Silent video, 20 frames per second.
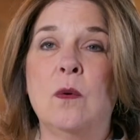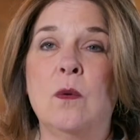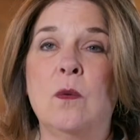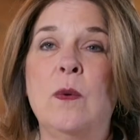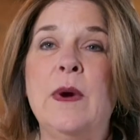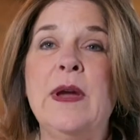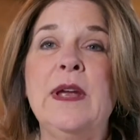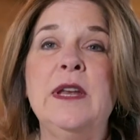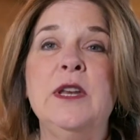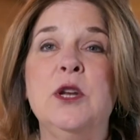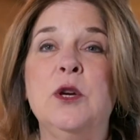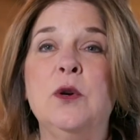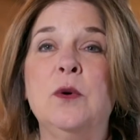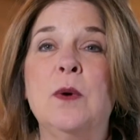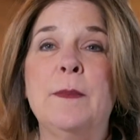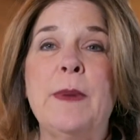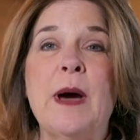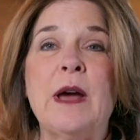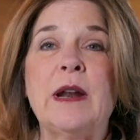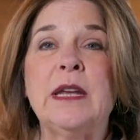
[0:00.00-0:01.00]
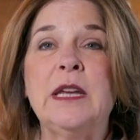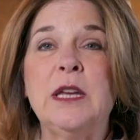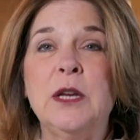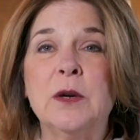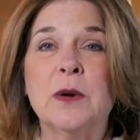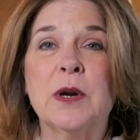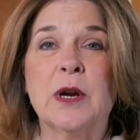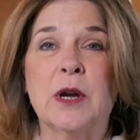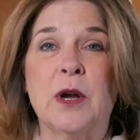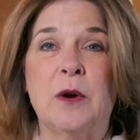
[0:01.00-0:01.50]
We knew about a
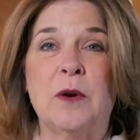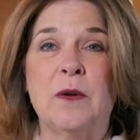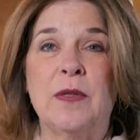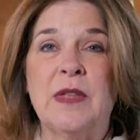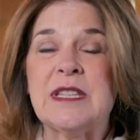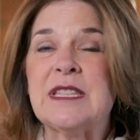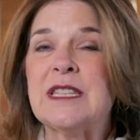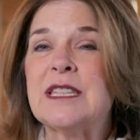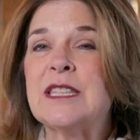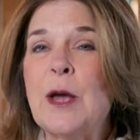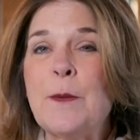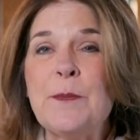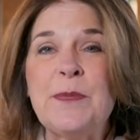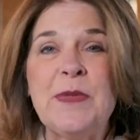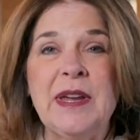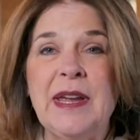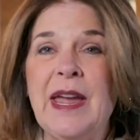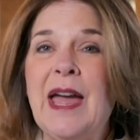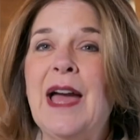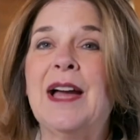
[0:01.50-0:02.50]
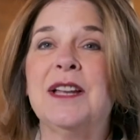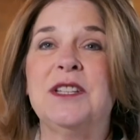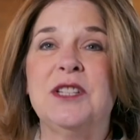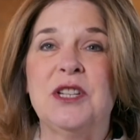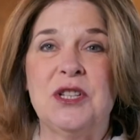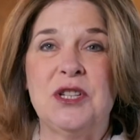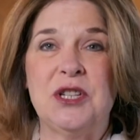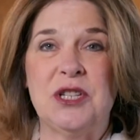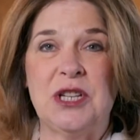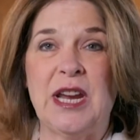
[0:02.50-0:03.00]
year ago that something had
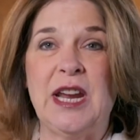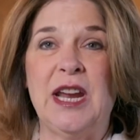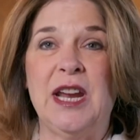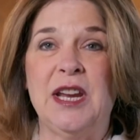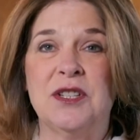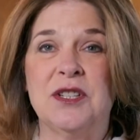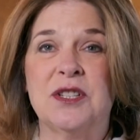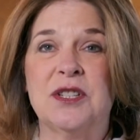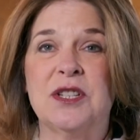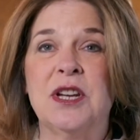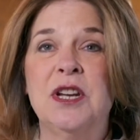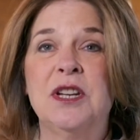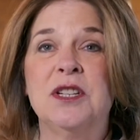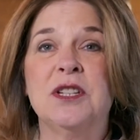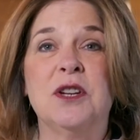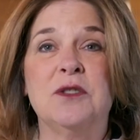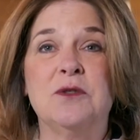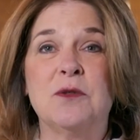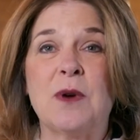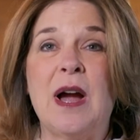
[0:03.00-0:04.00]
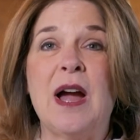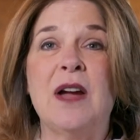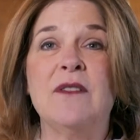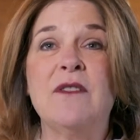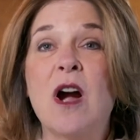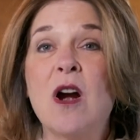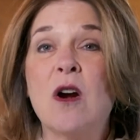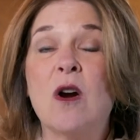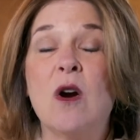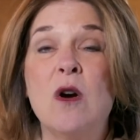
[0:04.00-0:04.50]
to change to drive
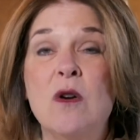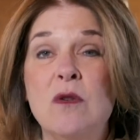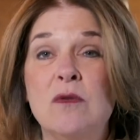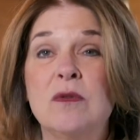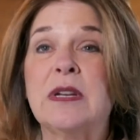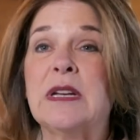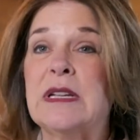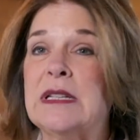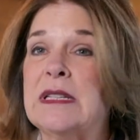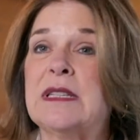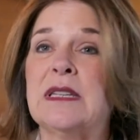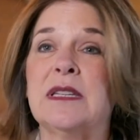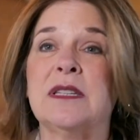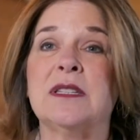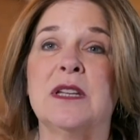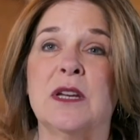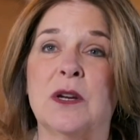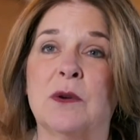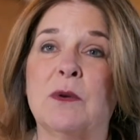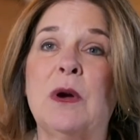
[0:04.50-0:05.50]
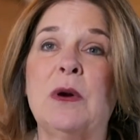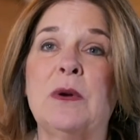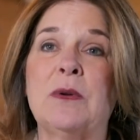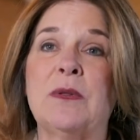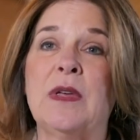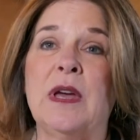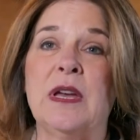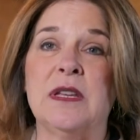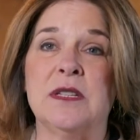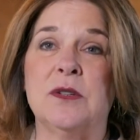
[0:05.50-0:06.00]
our own consistent
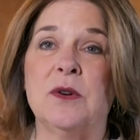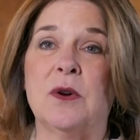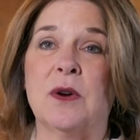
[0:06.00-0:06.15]
growth as an